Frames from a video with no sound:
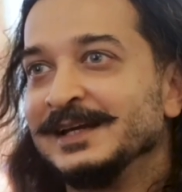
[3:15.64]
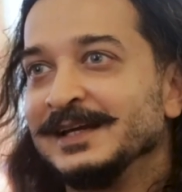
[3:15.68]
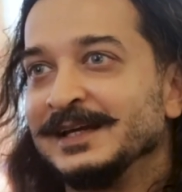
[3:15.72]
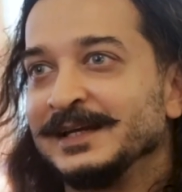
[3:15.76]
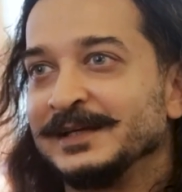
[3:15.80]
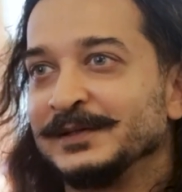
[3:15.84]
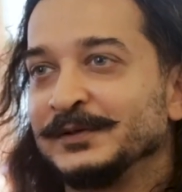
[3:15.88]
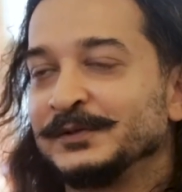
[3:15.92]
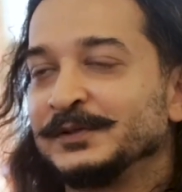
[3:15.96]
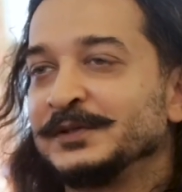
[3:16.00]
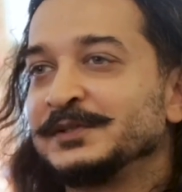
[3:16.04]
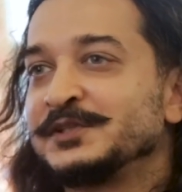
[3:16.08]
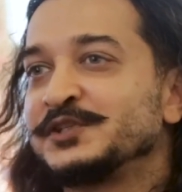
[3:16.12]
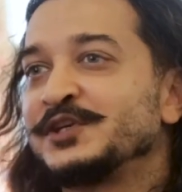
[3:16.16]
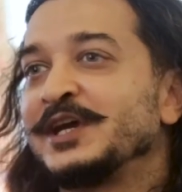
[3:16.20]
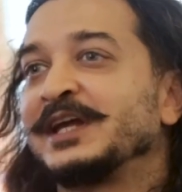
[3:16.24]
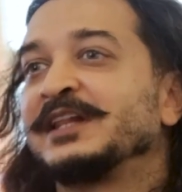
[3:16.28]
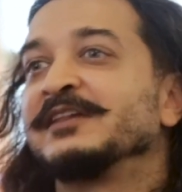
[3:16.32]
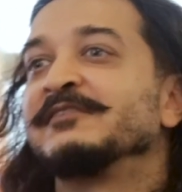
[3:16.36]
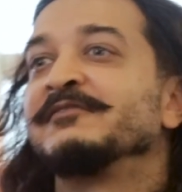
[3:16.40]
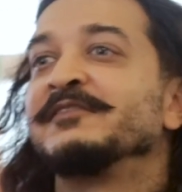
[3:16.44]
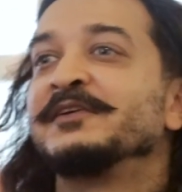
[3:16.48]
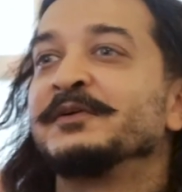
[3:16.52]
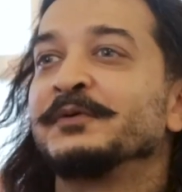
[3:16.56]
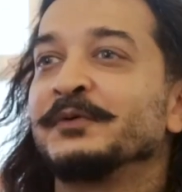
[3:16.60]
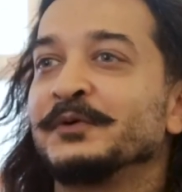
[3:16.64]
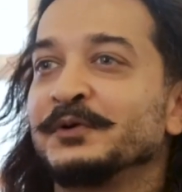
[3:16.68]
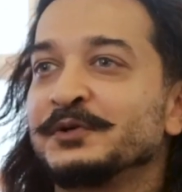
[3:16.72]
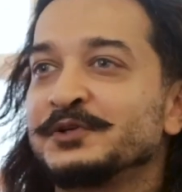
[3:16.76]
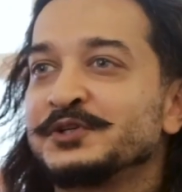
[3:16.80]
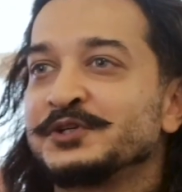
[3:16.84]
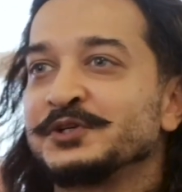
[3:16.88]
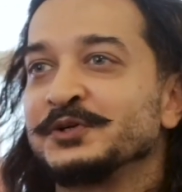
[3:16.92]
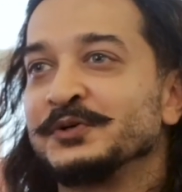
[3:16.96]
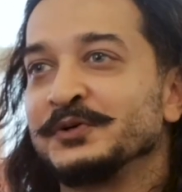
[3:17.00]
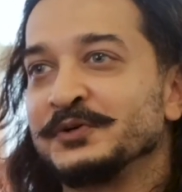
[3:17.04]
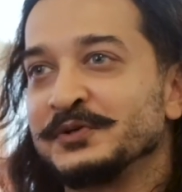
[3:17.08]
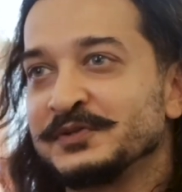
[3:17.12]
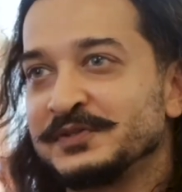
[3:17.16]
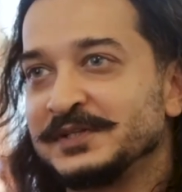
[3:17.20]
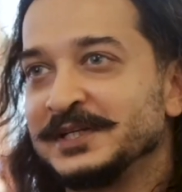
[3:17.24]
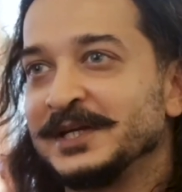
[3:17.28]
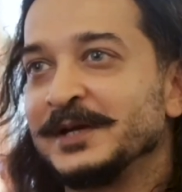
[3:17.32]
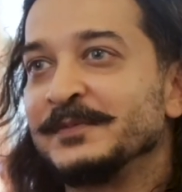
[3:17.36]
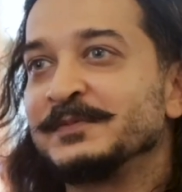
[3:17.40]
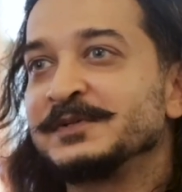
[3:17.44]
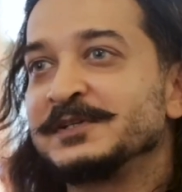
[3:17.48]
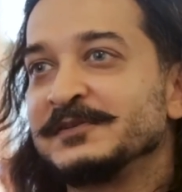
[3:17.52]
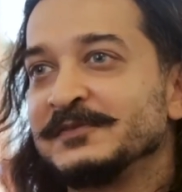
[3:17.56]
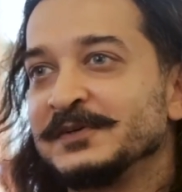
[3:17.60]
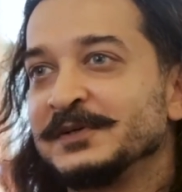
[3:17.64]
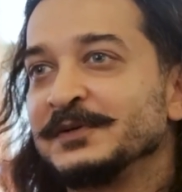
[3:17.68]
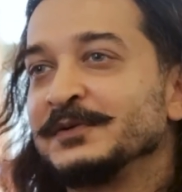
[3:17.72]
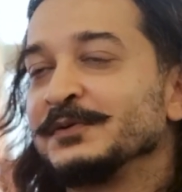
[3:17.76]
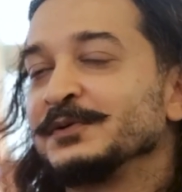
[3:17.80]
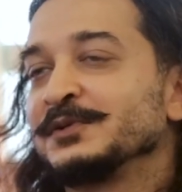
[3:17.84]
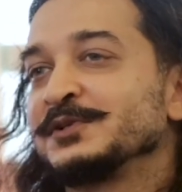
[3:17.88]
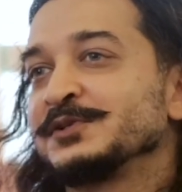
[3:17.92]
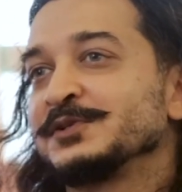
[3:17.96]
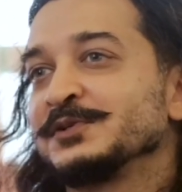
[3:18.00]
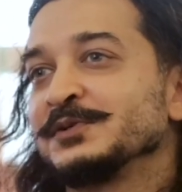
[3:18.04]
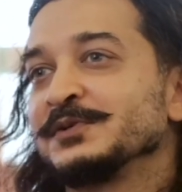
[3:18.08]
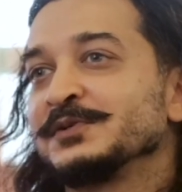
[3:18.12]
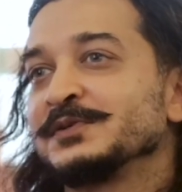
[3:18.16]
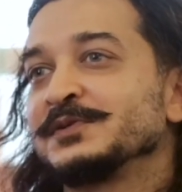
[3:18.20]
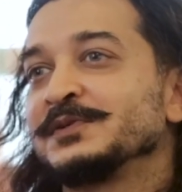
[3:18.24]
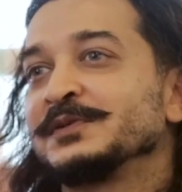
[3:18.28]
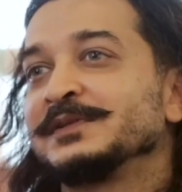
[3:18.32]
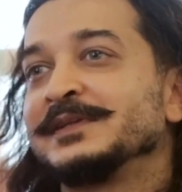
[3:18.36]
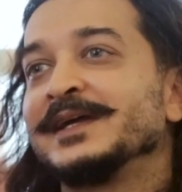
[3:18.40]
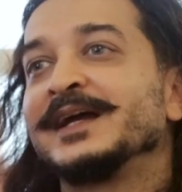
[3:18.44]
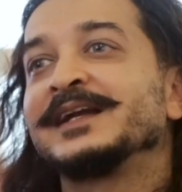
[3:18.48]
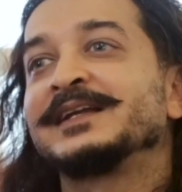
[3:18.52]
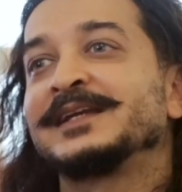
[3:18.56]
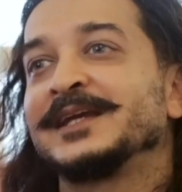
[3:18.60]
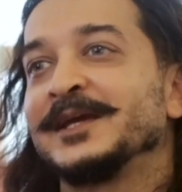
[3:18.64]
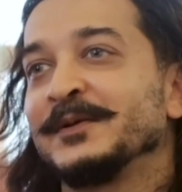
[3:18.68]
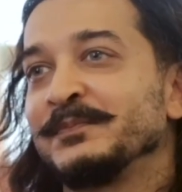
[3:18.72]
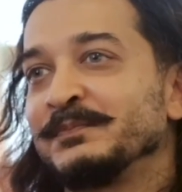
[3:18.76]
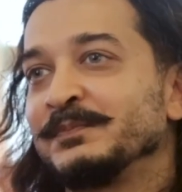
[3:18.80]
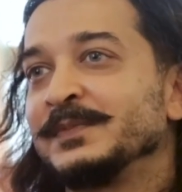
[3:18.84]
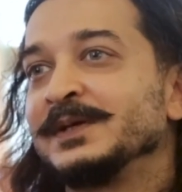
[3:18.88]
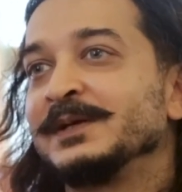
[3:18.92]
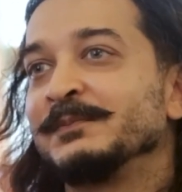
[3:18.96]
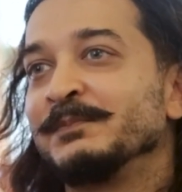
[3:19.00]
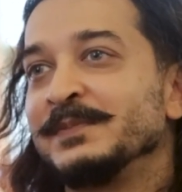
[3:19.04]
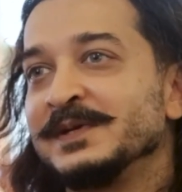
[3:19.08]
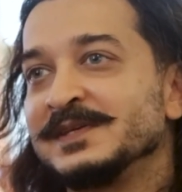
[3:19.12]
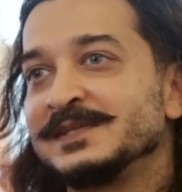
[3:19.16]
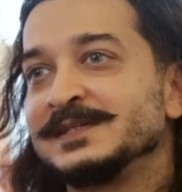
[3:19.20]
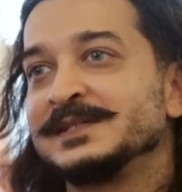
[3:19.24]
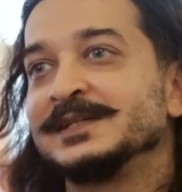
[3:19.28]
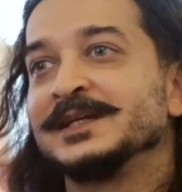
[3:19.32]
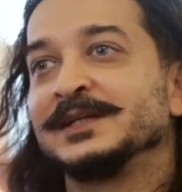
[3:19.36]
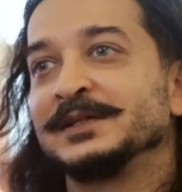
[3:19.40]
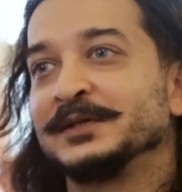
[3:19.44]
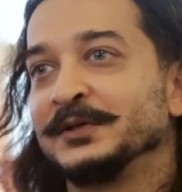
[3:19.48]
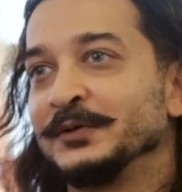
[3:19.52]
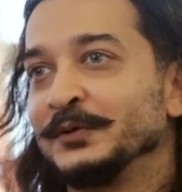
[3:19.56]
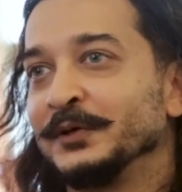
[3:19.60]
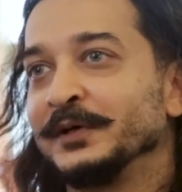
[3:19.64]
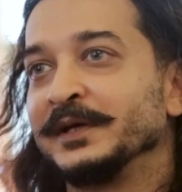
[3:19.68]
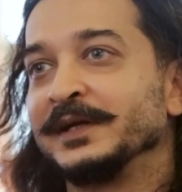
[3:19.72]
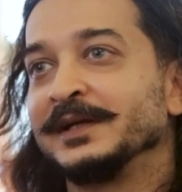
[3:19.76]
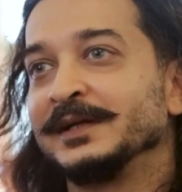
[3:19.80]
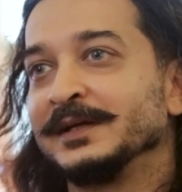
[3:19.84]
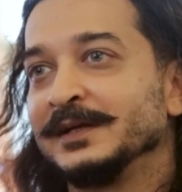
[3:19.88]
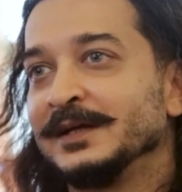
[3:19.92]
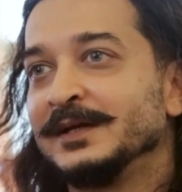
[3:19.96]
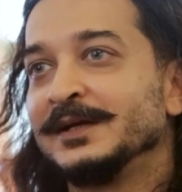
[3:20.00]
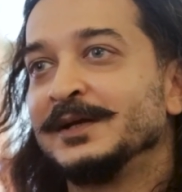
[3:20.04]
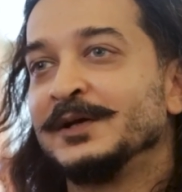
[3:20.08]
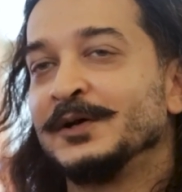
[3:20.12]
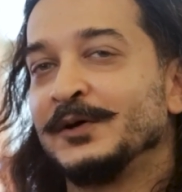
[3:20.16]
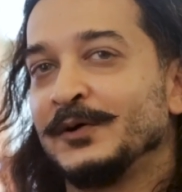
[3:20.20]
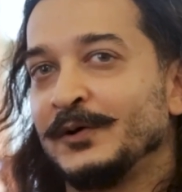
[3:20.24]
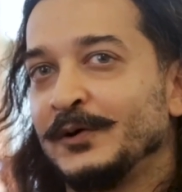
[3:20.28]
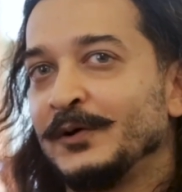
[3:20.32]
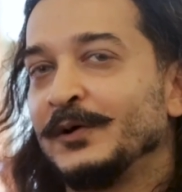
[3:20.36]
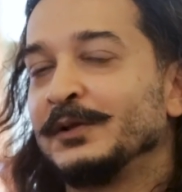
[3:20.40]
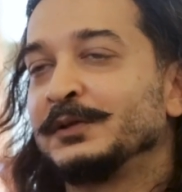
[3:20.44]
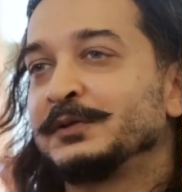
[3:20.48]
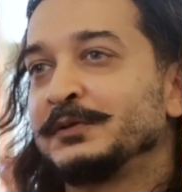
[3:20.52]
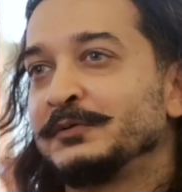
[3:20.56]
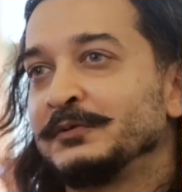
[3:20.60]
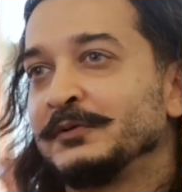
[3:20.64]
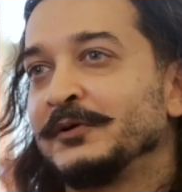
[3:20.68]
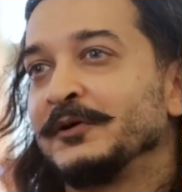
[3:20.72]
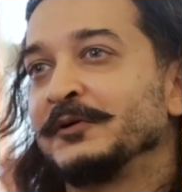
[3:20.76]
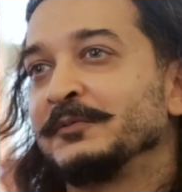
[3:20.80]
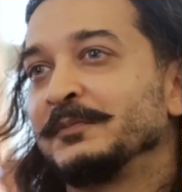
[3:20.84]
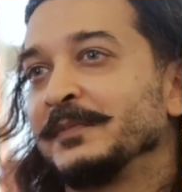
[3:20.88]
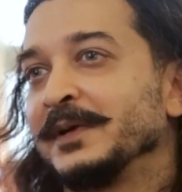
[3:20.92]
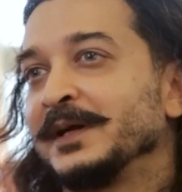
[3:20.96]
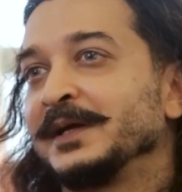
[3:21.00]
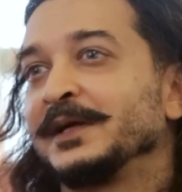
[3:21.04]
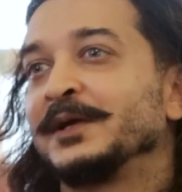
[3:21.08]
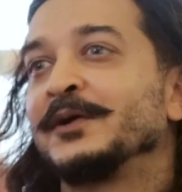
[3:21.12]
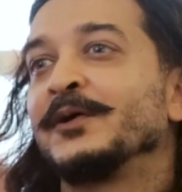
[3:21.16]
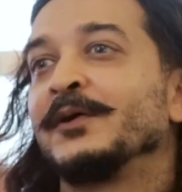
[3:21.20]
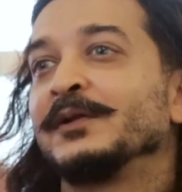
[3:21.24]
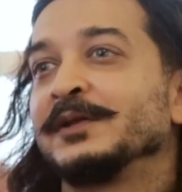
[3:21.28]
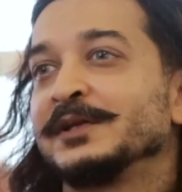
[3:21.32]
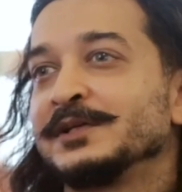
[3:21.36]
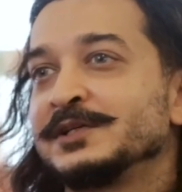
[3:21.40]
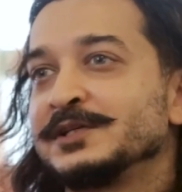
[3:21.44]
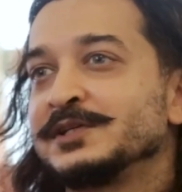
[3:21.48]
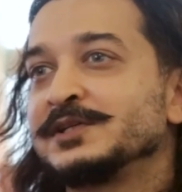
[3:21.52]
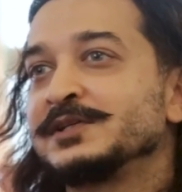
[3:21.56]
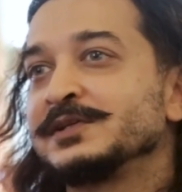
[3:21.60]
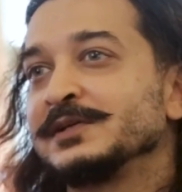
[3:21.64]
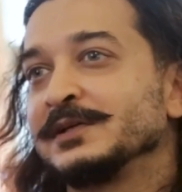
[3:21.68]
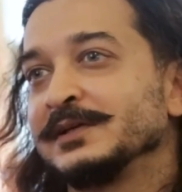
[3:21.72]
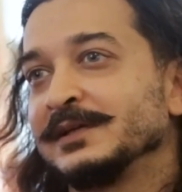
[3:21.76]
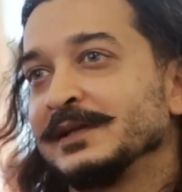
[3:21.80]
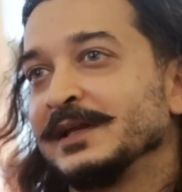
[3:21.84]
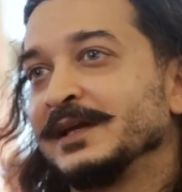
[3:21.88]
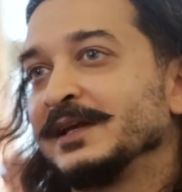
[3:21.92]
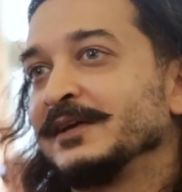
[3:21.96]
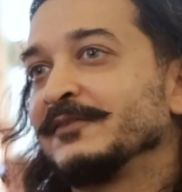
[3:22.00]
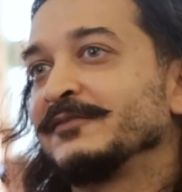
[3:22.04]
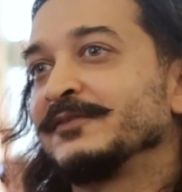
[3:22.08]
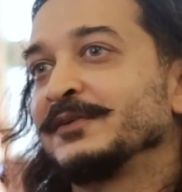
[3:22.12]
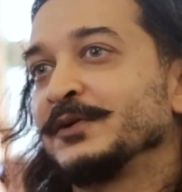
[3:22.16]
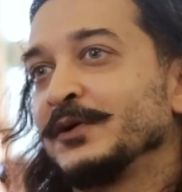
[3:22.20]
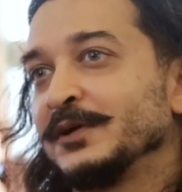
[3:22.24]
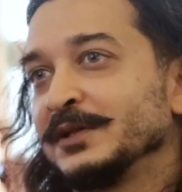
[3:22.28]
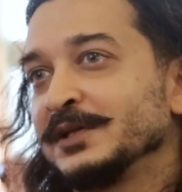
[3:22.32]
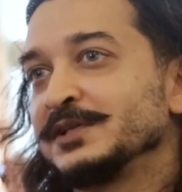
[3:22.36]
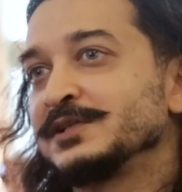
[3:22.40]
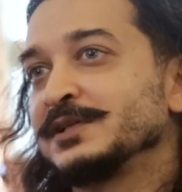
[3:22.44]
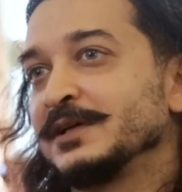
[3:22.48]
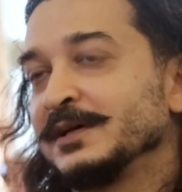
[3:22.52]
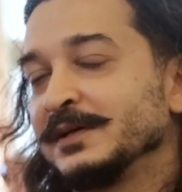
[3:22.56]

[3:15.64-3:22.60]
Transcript: the Channel V road shows, the MTV road shows. So that kept me busy and going all throughout my college life, college